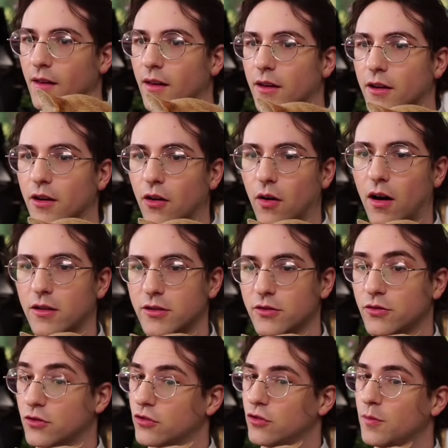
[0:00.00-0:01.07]
You know, also
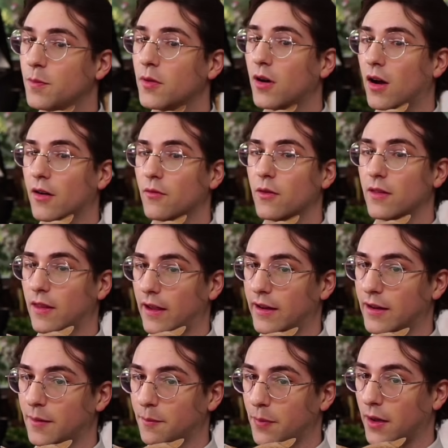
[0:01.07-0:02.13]
super
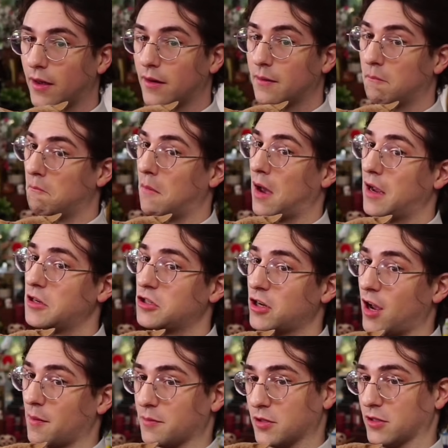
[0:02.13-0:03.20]
unrelated, but my
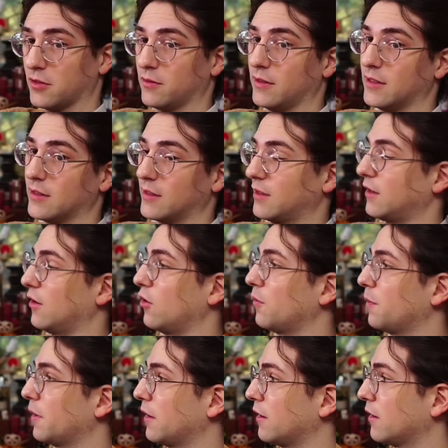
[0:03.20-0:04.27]
shop just recently
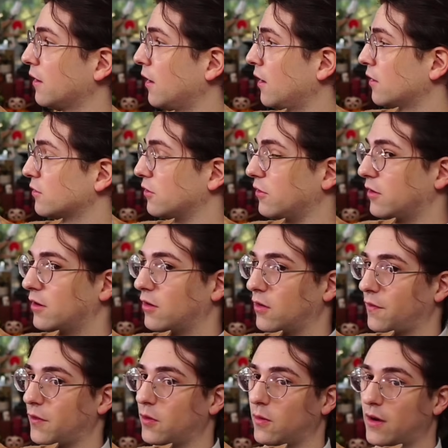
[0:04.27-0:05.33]
opened. So, you know,
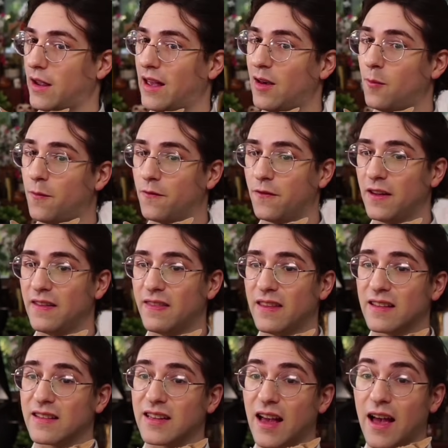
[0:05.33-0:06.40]
if you want to help feed
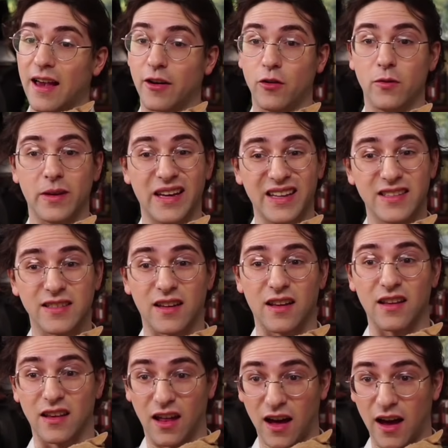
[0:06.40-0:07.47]
this guy who eats a
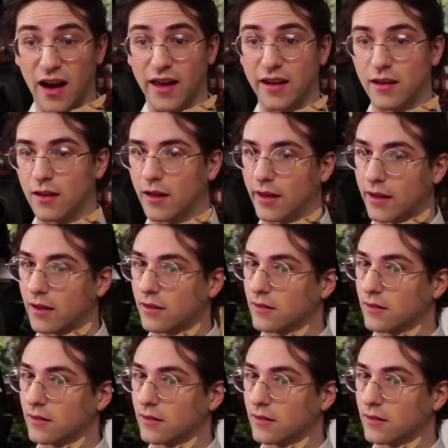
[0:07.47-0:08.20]
lot, like